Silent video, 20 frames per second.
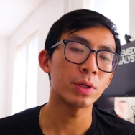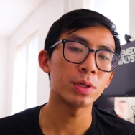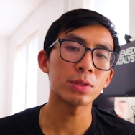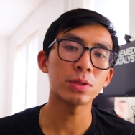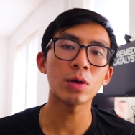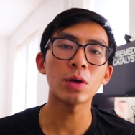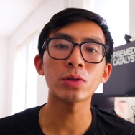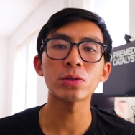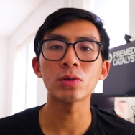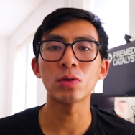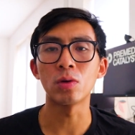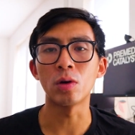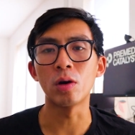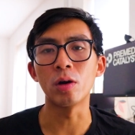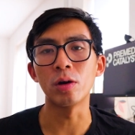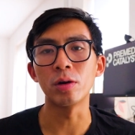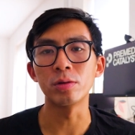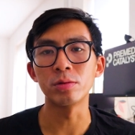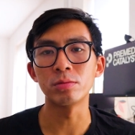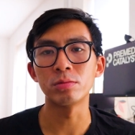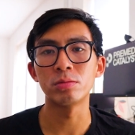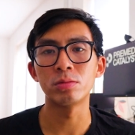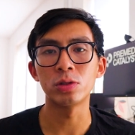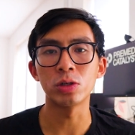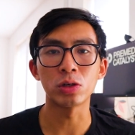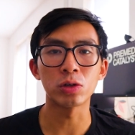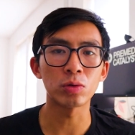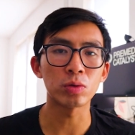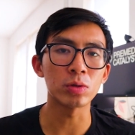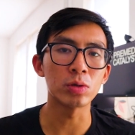but it's also hard to
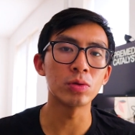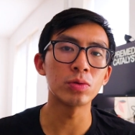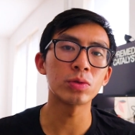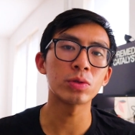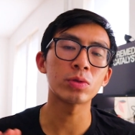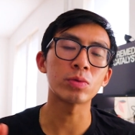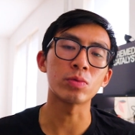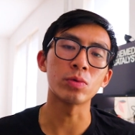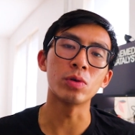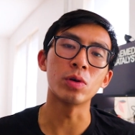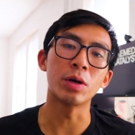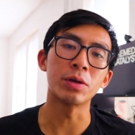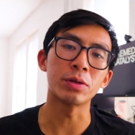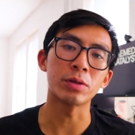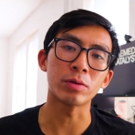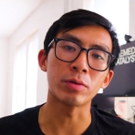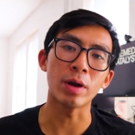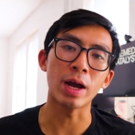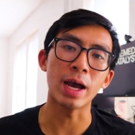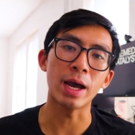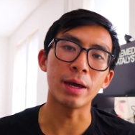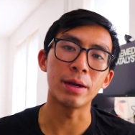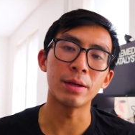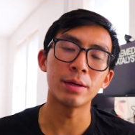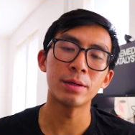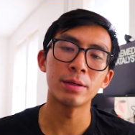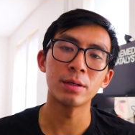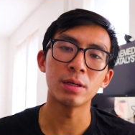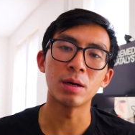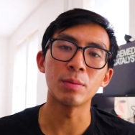cruise through undergrad,
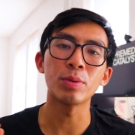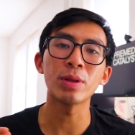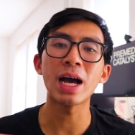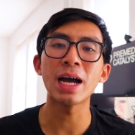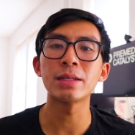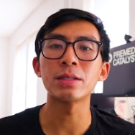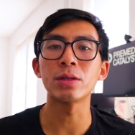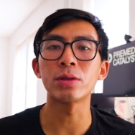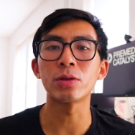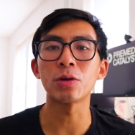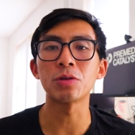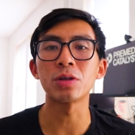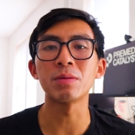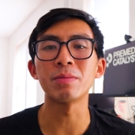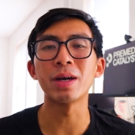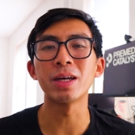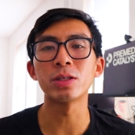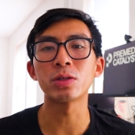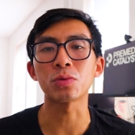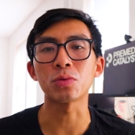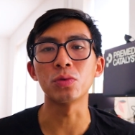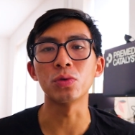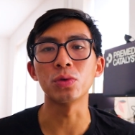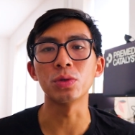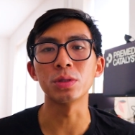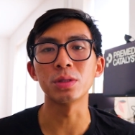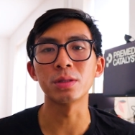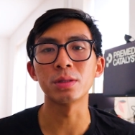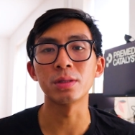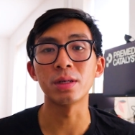apply to thirty med
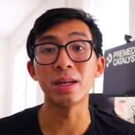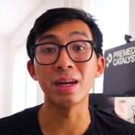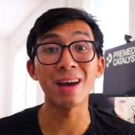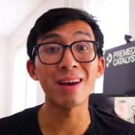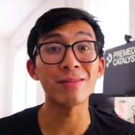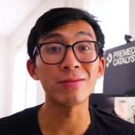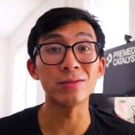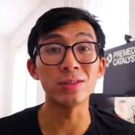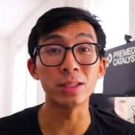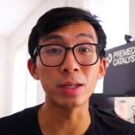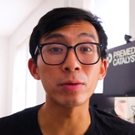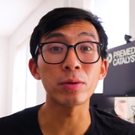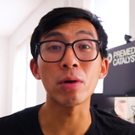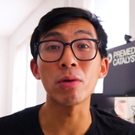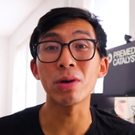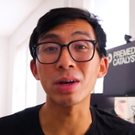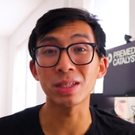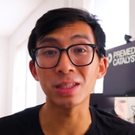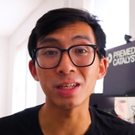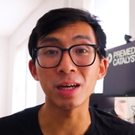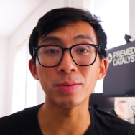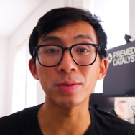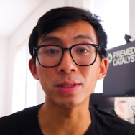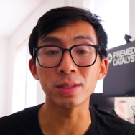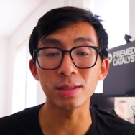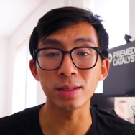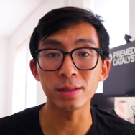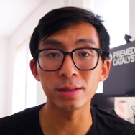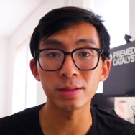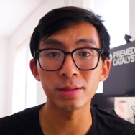schools, and have zero
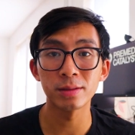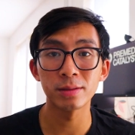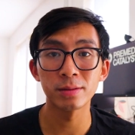acceptances.